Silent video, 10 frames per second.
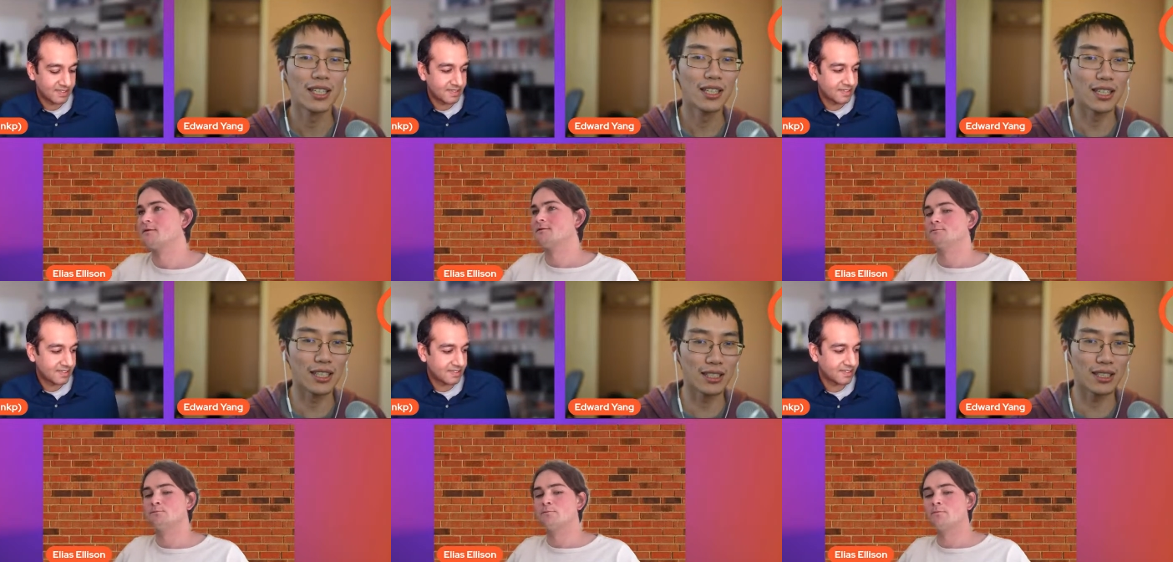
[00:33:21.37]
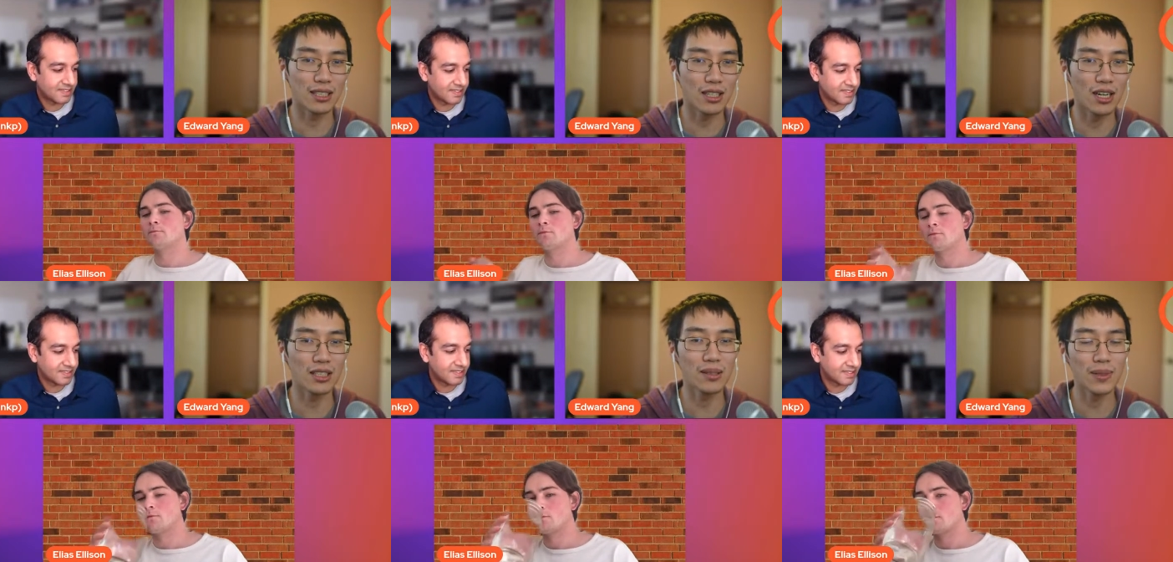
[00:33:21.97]
Speaker 1: is this
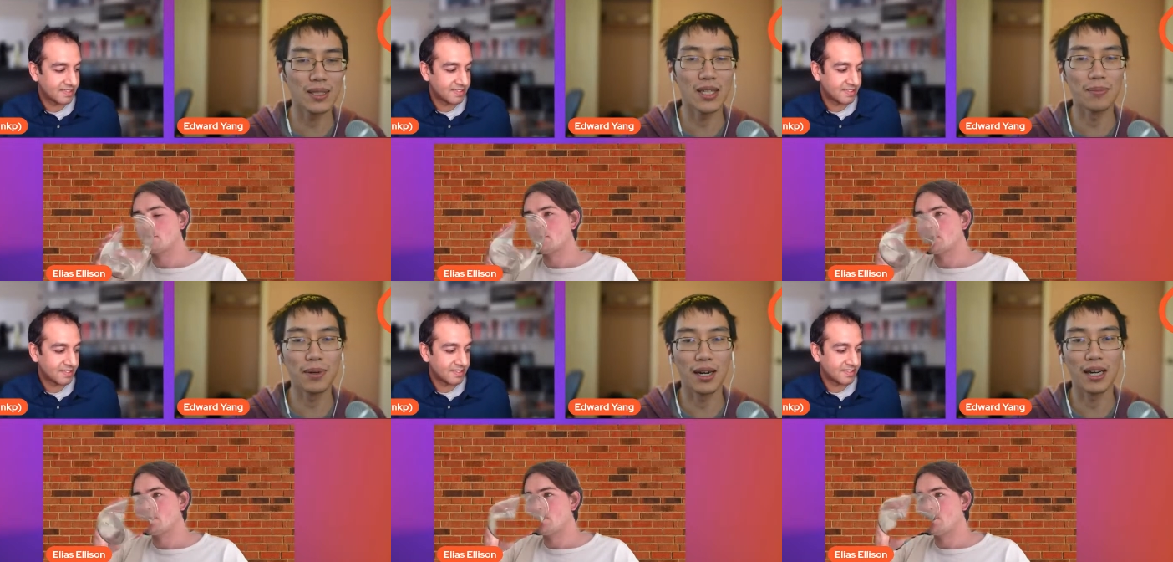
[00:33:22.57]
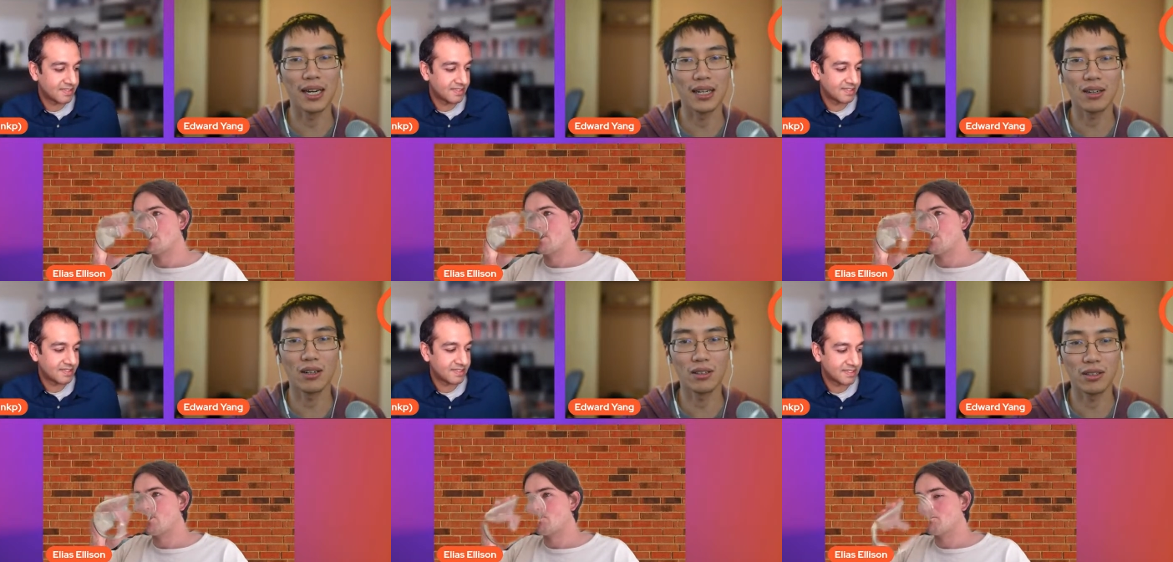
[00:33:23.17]
concept in NumPy
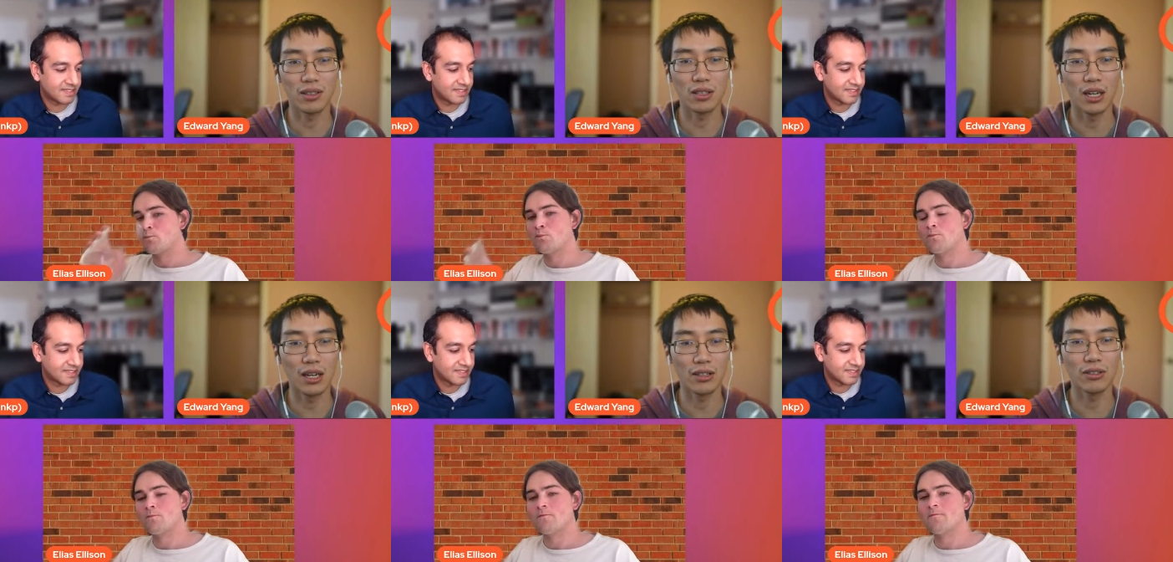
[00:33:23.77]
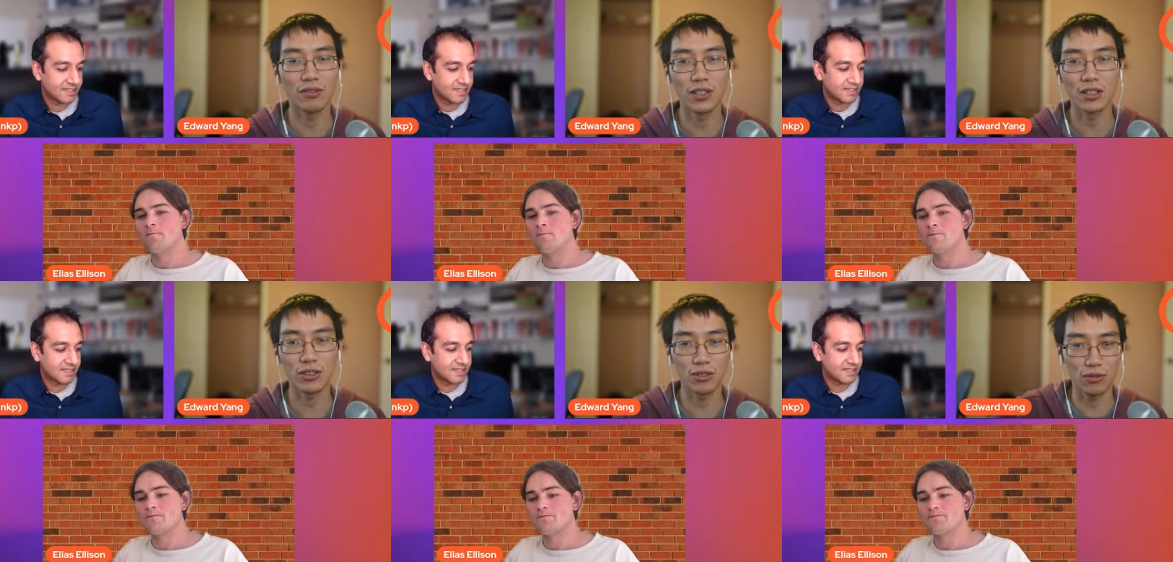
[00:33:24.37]
called uh,
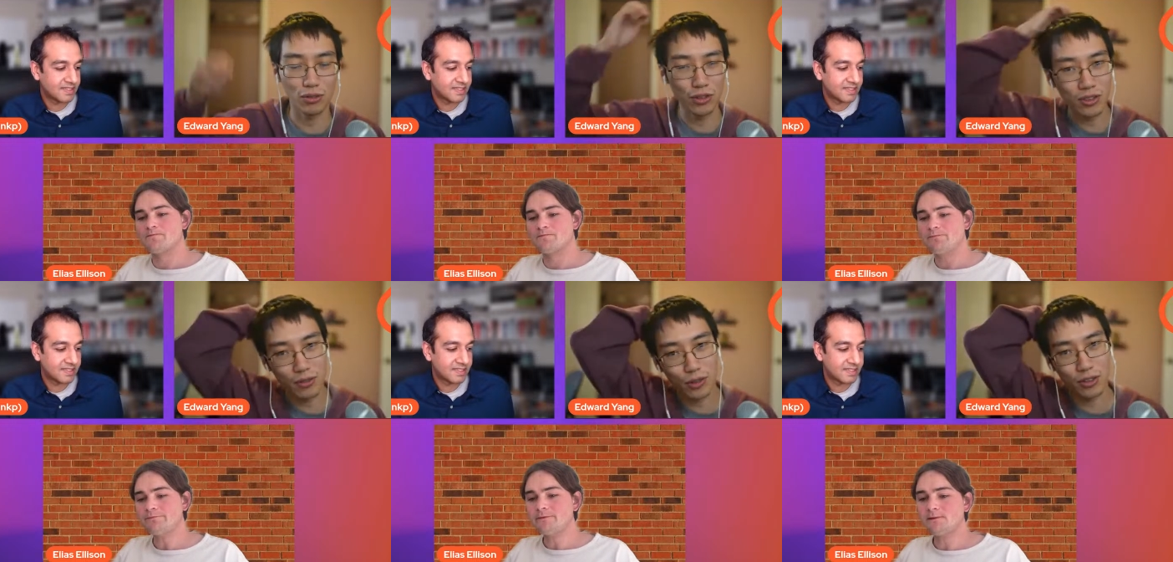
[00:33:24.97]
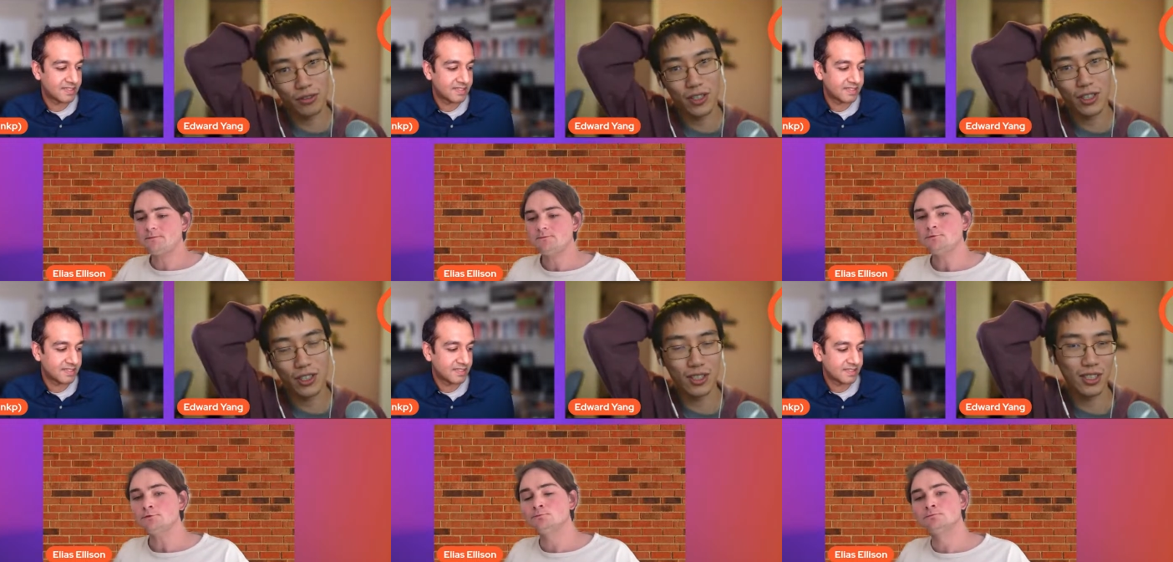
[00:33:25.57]
ufunc shirt for universal
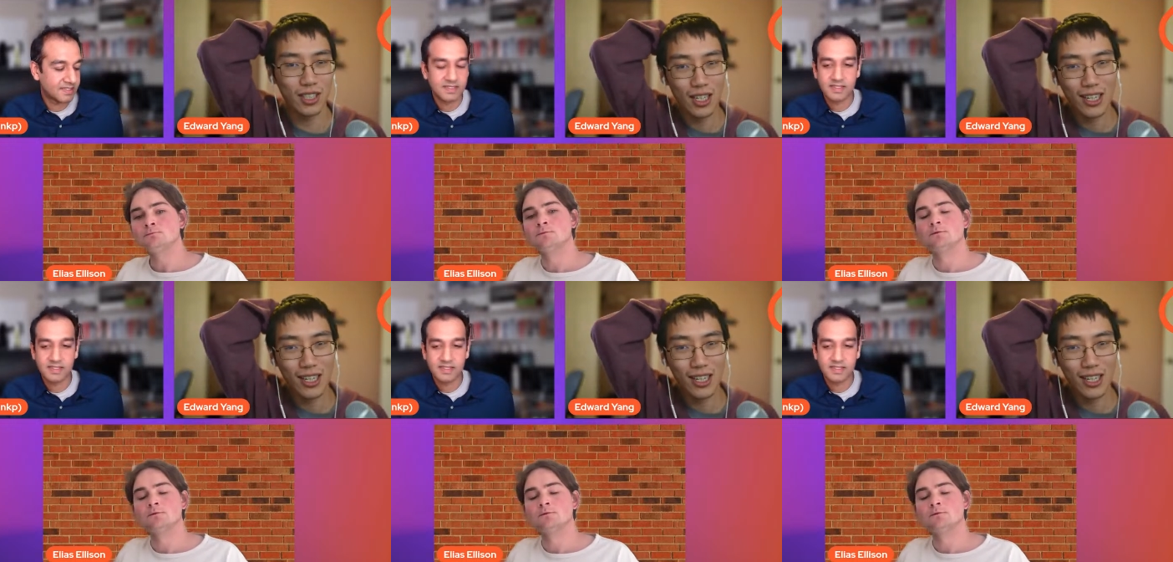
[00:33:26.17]
functions.